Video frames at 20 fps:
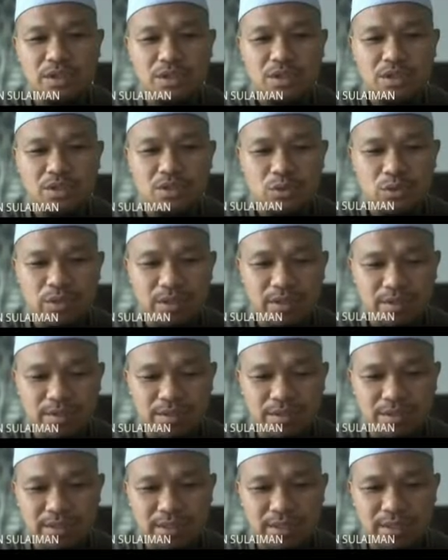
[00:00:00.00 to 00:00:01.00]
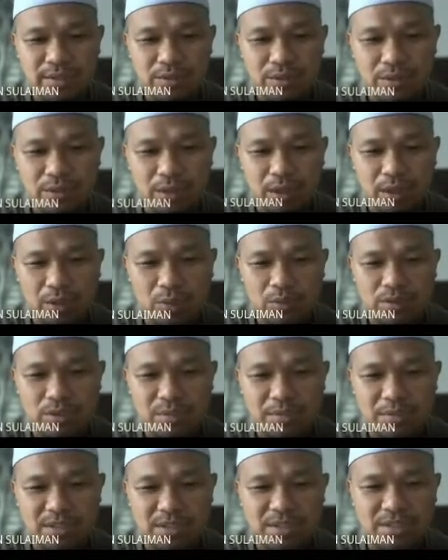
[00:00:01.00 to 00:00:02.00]
So you can see that our
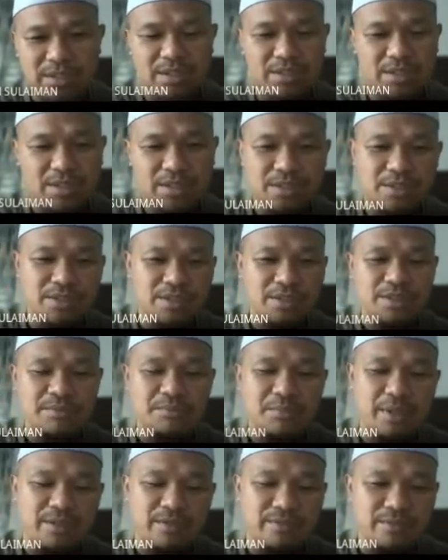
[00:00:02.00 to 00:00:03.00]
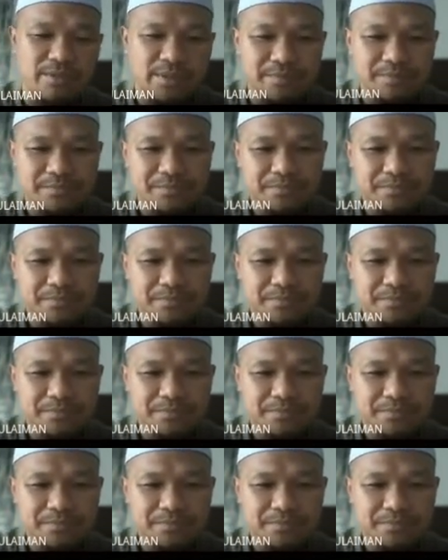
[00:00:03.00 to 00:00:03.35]
representation here in binary.